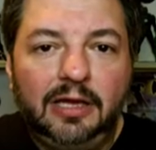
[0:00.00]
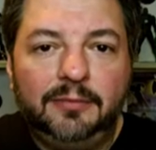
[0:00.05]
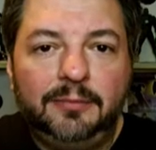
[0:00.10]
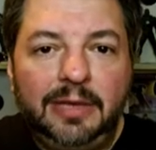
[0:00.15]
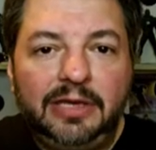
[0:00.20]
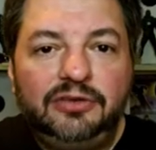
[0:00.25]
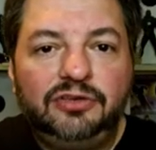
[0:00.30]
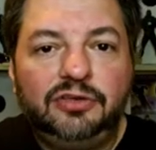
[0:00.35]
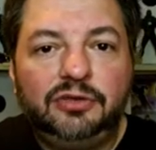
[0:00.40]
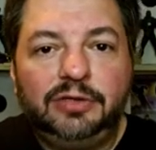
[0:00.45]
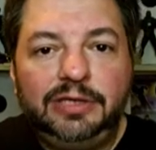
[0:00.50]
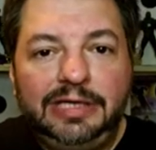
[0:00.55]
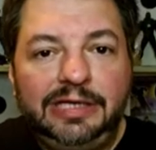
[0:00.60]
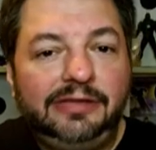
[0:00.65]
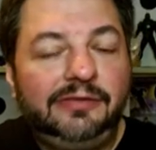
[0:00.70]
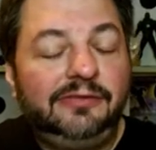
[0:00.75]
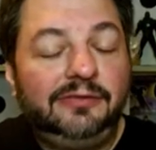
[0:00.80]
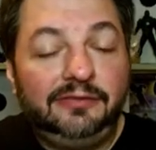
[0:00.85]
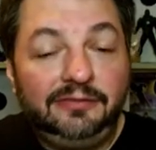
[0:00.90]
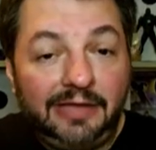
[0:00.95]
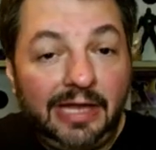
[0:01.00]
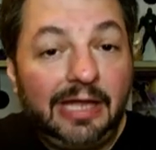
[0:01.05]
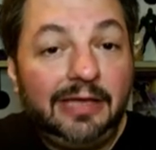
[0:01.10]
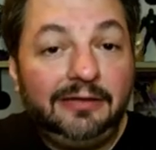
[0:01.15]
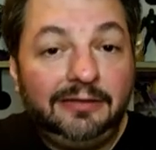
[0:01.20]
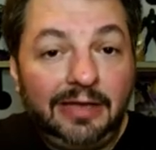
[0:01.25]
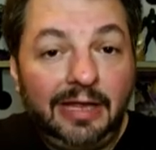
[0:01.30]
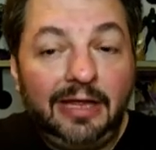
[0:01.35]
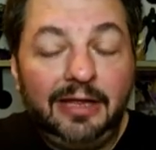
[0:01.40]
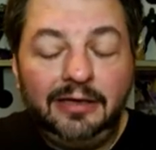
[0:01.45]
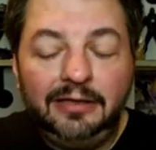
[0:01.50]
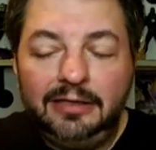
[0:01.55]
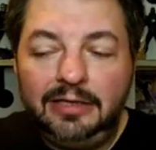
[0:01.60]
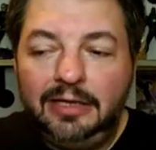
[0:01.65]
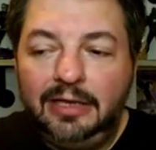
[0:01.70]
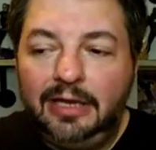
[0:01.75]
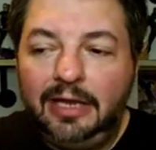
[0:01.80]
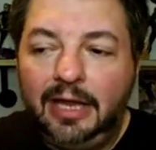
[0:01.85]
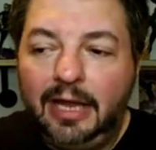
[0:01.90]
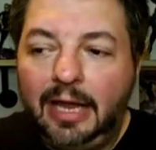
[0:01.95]
of make sure he's dead, dead,
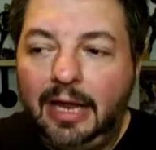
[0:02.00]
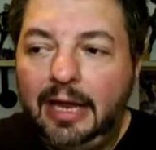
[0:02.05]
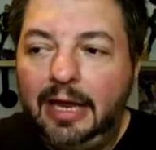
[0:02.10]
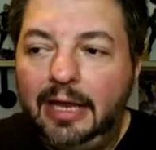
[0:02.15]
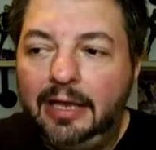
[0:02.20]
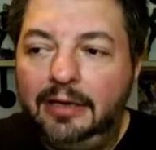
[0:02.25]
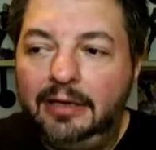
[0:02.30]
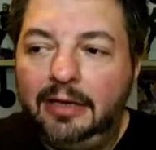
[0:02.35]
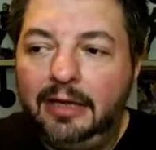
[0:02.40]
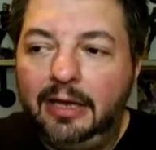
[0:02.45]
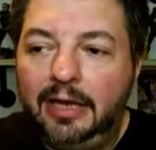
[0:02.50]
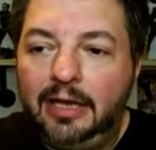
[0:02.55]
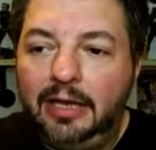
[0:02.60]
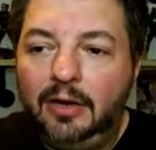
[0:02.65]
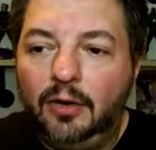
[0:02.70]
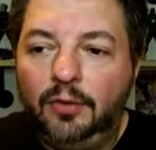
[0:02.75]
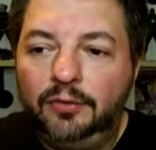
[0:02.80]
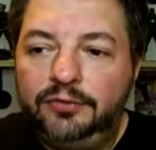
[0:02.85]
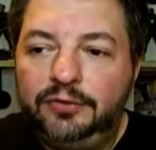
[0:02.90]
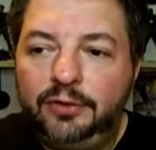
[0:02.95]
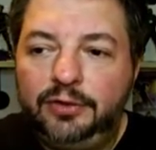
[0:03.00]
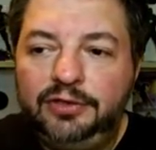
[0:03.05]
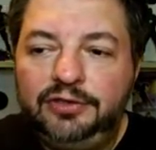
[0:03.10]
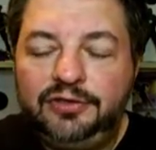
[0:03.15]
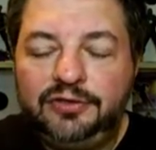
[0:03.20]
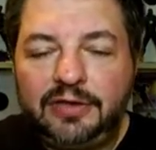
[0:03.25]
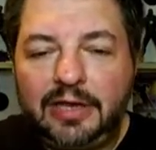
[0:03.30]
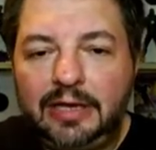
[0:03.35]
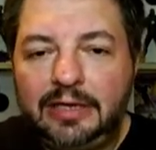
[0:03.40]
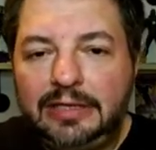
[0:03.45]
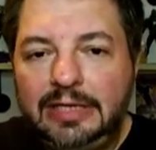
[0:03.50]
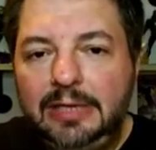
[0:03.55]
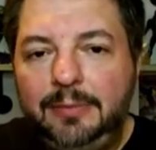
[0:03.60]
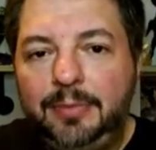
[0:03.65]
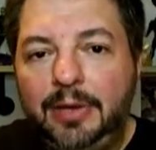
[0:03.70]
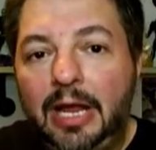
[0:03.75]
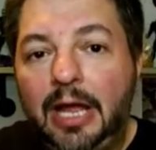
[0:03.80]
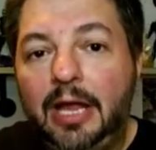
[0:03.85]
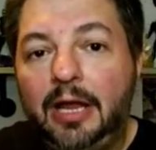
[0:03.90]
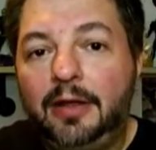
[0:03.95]
and uh, and also to just kind of keep
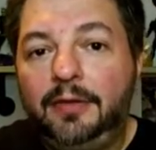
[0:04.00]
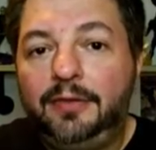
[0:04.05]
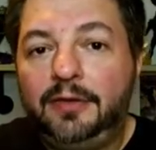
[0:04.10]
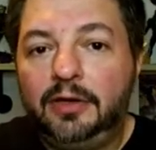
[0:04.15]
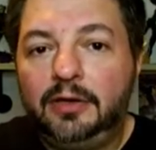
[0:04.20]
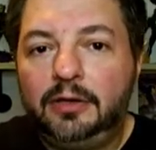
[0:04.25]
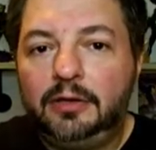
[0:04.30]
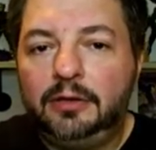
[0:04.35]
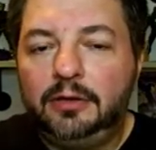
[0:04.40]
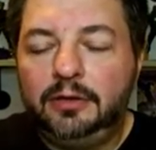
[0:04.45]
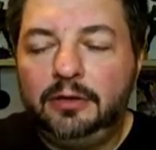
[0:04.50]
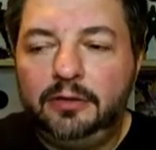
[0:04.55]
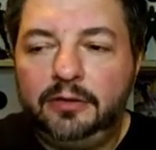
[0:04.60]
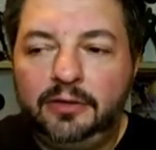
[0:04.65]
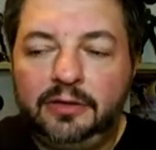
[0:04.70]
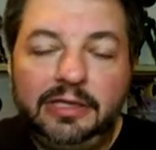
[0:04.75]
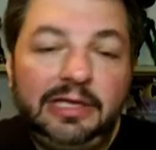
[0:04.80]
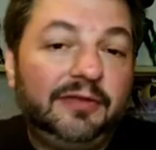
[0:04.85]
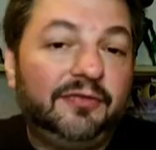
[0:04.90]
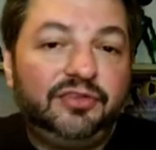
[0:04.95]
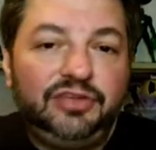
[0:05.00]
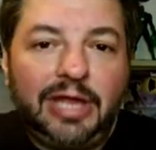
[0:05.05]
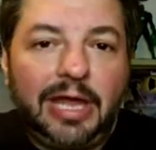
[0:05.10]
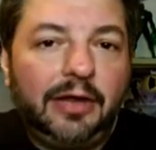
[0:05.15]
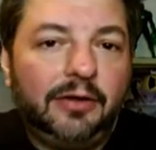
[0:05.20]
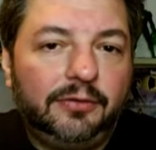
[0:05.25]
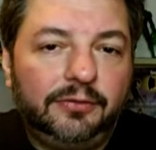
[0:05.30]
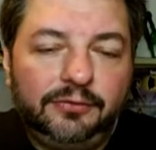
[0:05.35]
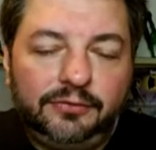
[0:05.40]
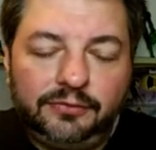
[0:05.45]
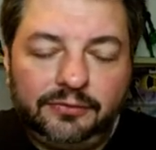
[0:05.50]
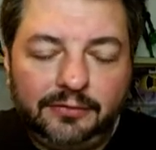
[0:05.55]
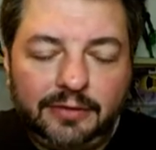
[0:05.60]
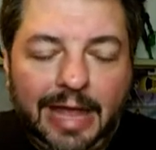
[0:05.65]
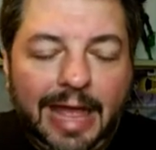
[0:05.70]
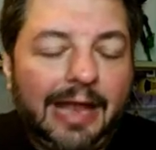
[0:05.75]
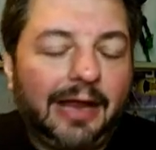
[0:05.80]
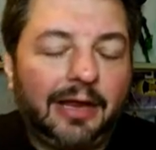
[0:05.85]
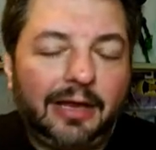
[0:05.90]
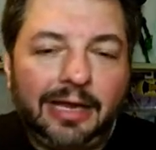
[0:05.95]
an eye on the the League of Shadows
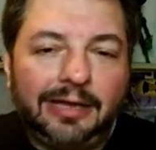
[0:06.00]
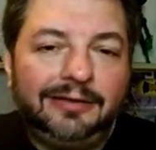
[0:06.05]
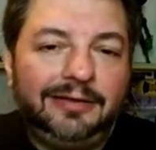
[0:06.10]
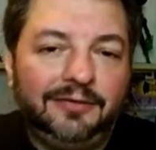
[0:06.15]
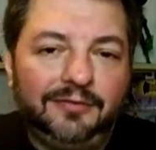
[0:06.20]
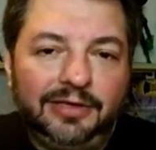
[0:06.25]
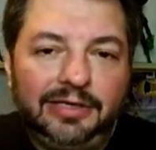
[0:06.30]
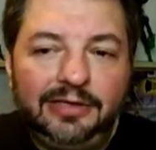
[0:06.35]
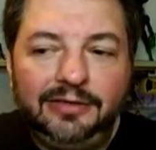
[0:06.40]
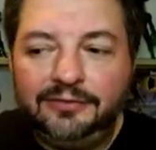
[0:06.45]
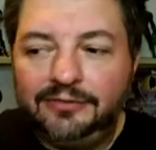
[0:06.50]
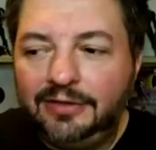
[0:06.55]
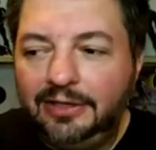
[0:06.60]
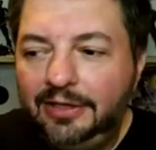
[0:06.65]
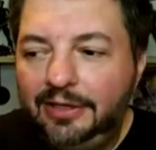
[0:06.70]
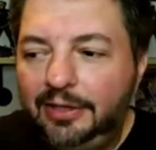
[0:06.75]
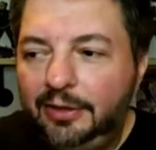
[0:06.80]
activities,